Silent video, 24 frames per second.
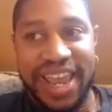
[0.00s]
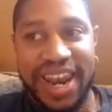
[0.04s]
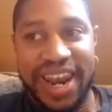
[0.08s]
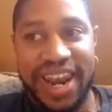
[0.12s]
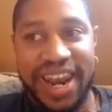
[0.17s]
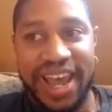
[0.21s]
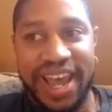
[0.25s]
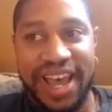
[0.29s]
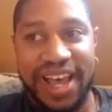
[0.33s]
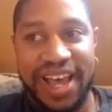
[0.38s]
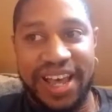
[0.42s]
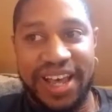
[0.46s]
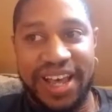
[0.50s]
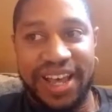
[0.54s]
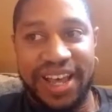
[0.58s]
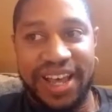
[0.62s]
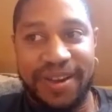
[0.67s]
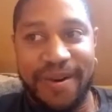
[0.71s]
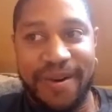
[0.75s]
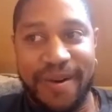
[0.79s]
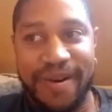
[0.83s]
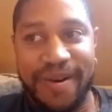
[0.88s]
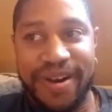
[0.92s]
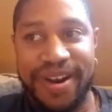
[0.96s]

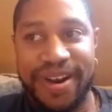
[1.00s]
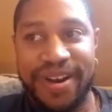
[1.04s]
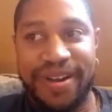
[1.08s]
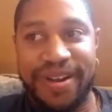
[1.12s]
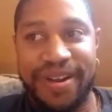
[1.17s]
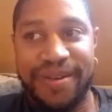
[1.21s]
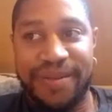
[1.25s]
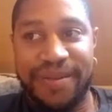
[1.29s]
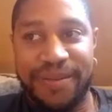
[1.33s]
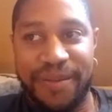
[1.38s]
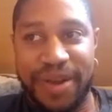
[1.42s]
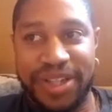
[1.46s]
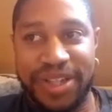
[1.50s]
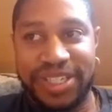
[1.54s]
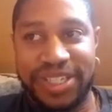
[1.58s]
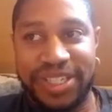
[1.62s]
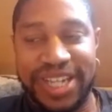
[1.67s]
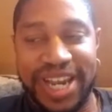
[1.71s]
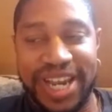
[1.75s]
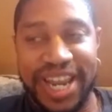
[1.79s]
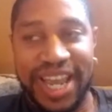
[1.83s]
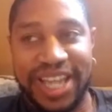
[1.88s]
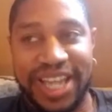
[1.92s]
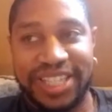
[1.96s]
according to one
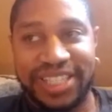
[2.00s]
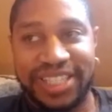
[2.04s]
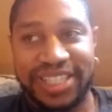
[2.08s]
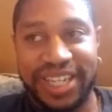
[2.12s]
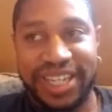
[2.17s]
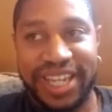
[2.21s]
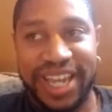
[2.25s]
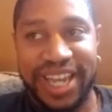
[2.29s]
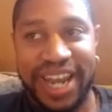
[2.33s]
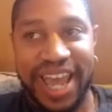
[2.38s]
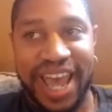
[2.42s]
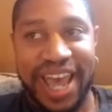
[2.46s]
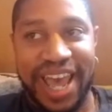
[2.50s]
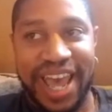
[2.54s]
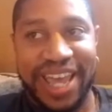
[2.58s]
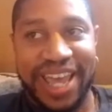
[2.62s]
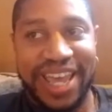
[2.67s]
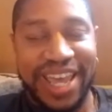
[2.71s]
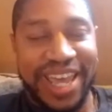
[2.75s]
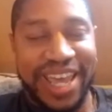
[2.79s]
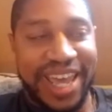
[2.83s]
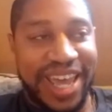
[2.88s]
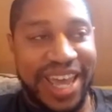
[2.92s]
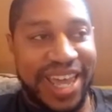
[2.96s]
study I was looking at,
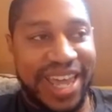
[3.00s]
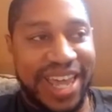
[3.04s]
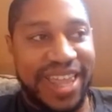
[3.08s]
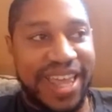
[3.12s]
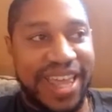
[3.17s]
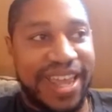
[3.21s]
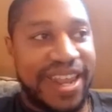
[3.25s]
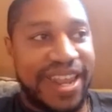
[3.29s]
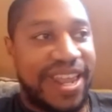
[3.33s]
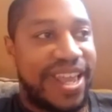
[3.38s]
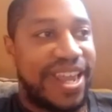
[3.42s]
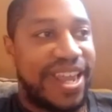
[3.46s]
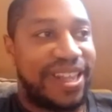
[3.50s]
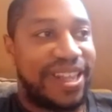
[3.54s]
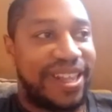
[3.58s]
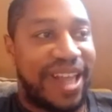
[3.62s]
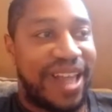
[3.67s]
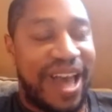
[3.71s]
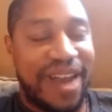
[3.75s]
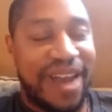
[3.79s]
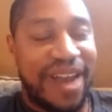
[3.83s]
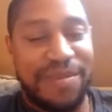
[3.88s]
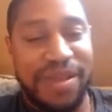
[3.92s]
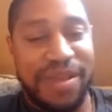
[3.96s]
and in a
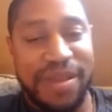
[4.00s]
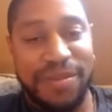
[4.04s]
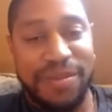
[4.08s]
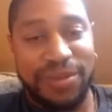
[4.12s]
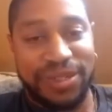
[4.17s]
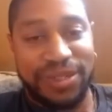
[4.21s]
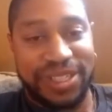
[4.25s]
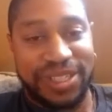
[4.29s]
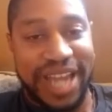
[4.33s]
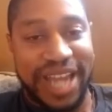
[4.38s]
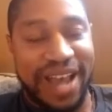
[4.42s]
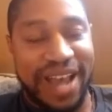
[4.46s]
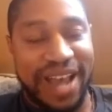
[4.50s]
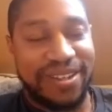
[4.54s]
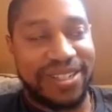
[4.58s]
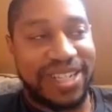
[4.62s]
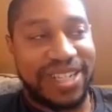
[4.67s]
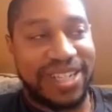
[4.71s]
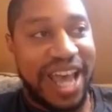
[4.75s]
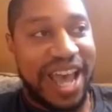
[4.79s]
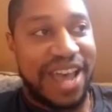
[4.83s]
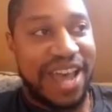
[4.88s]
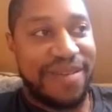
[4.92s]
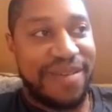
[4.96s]
lot of people's
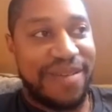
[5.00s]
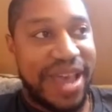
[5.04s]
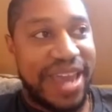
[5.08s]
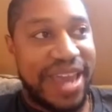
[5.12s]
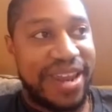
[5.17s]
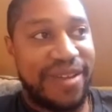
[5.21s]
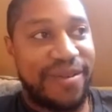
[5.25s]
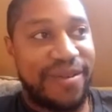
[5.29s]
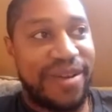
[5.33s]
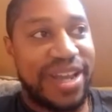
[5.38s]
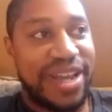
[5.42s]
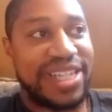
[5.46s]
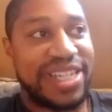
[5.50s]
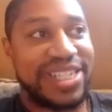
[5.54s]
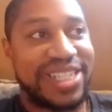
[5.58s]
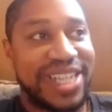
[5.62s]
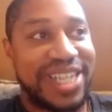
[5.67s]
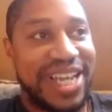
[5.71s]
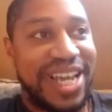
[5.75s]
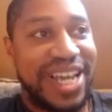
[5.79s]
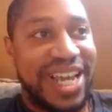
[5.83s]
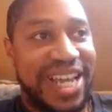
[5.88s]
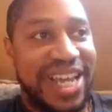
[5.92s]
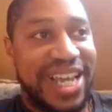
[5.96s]
downtime anyways,
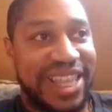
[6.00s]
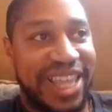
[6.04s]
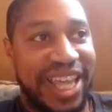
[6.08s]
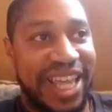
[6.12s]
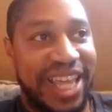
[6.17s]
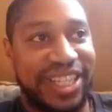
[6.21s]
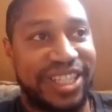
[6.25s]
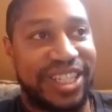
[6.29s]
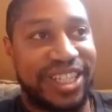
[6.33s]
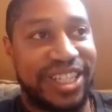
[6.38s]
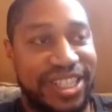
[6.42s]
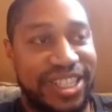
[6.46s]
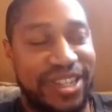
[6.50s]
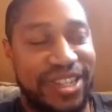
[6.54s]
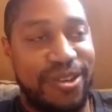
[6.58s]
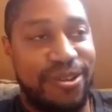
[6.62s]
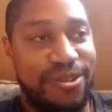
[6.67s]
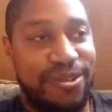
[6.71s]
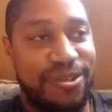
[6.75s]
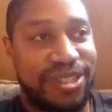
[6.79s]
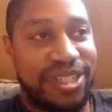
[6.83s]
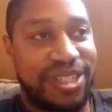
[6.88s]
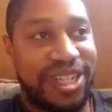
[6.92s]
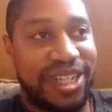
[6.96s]
they just
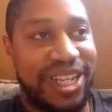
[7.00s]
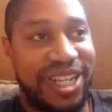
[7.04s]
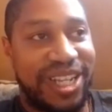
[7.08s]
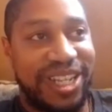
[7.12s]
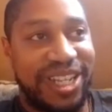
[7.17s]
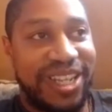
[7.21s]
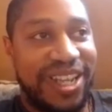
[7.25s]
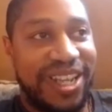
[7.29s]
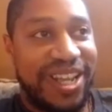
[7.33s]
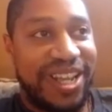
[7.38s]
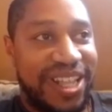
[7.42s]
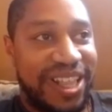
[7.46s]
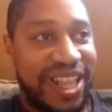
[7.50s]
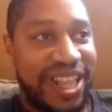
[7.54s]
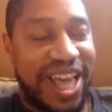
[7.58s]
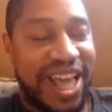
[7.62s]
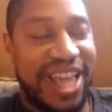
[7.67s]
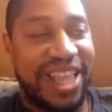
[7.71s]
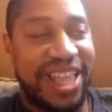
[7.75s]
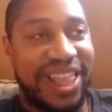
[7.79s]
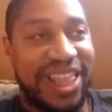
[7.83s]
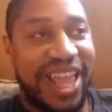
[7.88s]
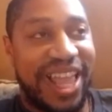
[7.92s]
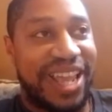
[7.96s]
used
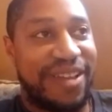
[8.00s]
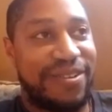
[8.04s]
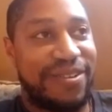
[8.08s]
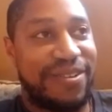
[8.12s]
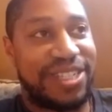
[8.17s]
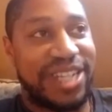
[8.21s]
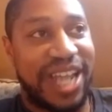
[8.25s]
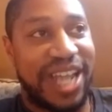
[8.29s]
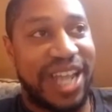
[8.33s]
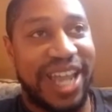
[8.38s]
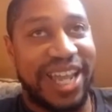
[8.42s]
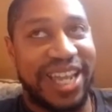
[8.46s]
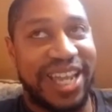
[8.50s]
like it was like